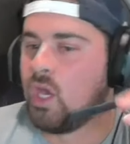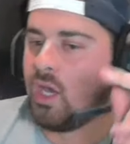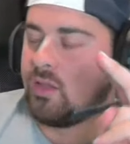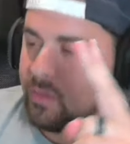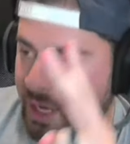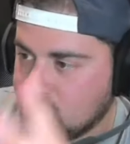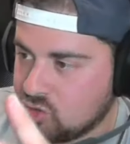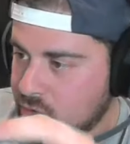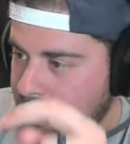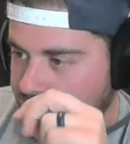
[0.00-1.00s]
in the last
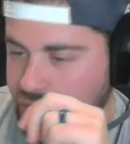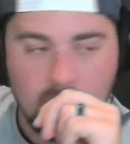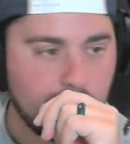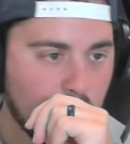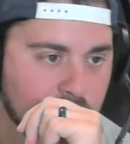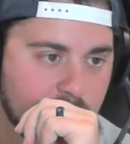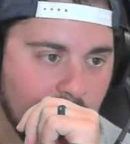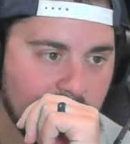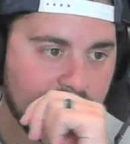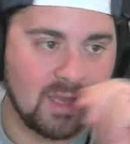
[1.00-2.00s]
2 years,
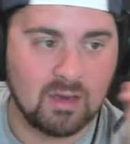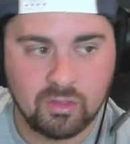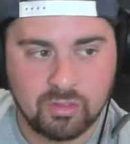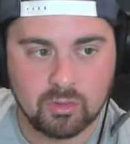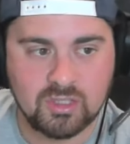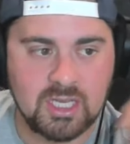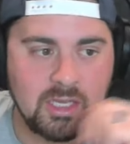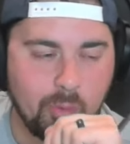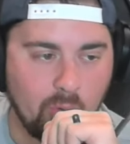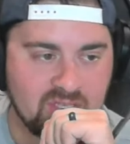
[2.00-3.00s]
Poltapov had 13
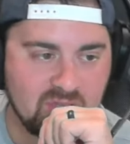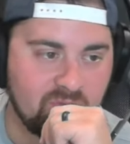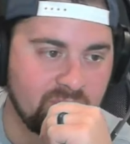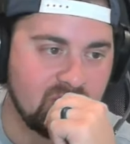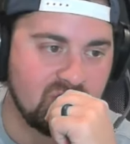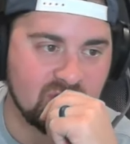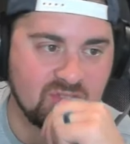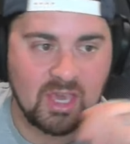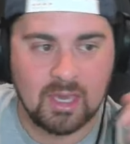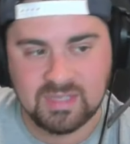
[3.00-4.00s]
points in 56
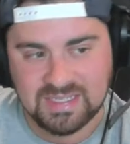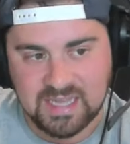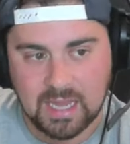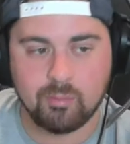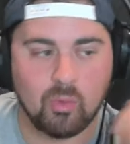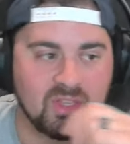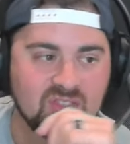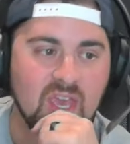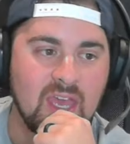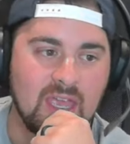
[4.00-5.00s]
games and 10 points
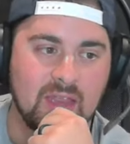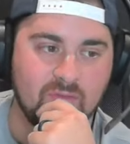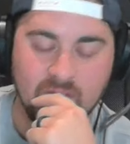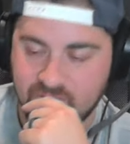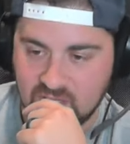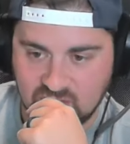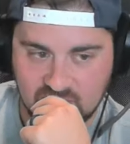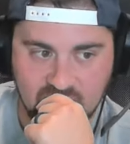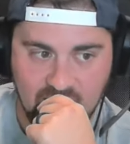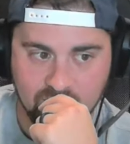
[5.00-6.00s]
in 56
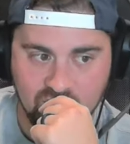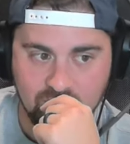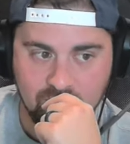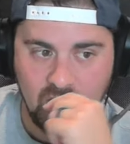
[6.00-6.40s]
games.